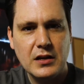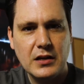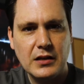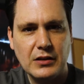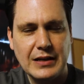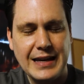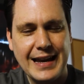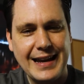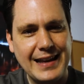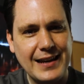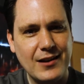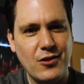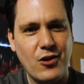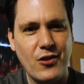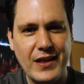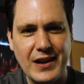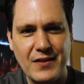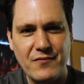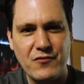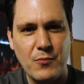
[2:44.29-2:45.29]
You got to get all
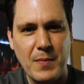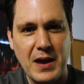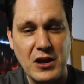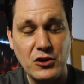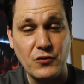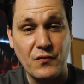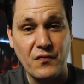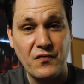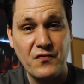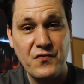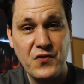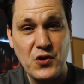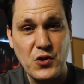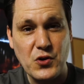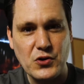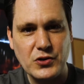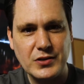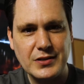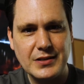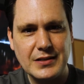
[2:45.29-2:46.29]
that information
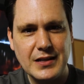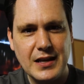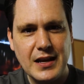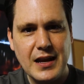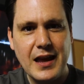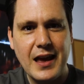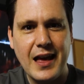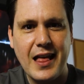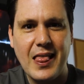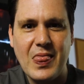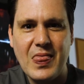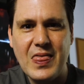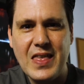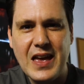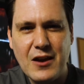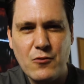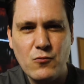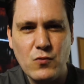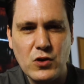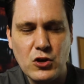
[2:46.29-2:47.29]
first. And
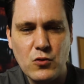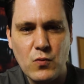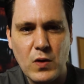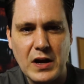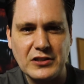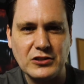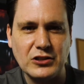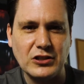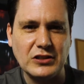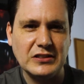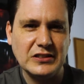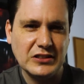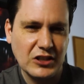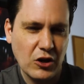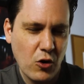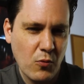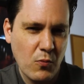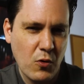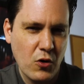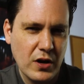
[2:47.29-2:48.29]
then when you watch the
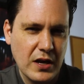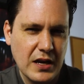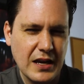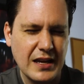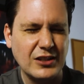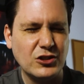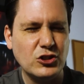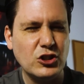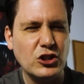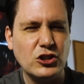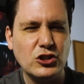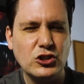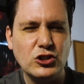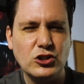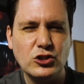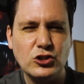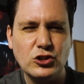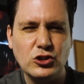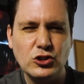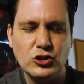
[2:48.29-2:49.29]
ceremony, it's
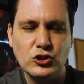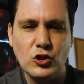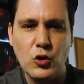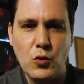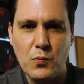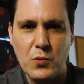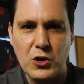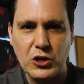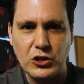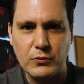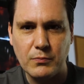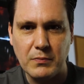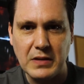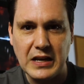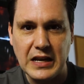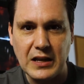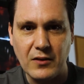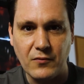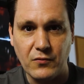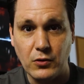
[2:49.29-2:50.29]
just so much more
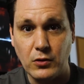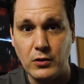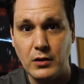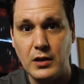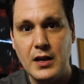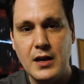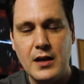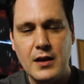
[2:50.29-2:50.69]
meaningful,